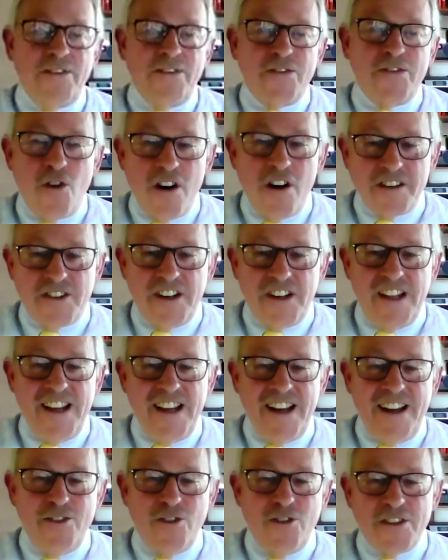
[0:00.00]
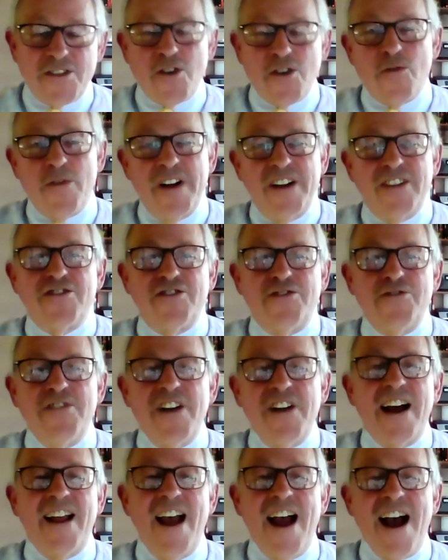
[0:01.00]
course, the North Koreans do
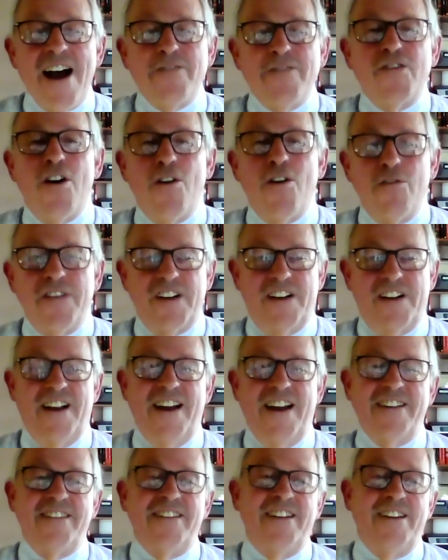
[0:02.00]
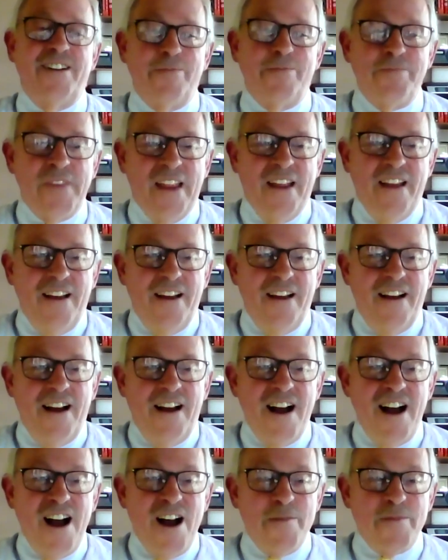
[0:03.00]
not have COVID 19
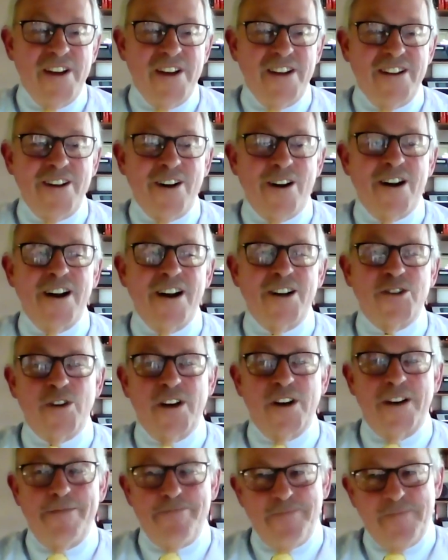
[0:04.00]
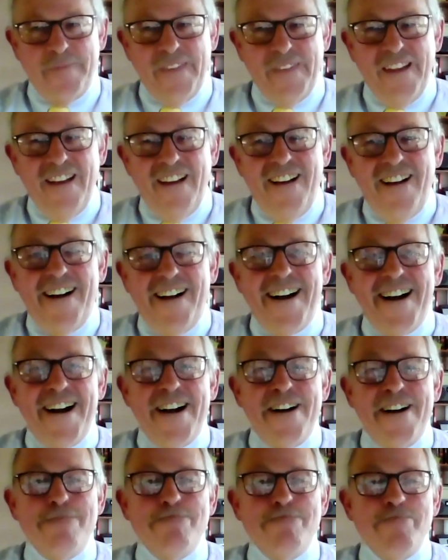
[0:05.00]
um, in their country.
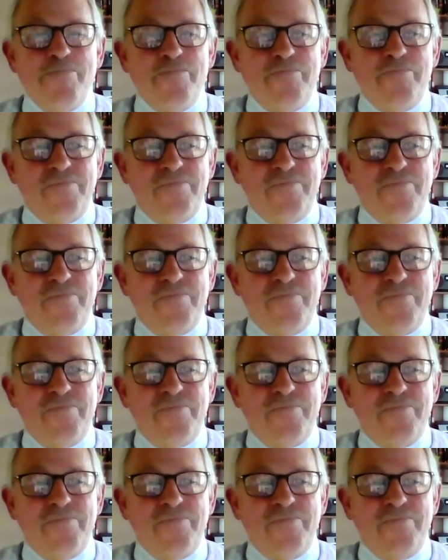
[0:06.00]
Uh, so. Um,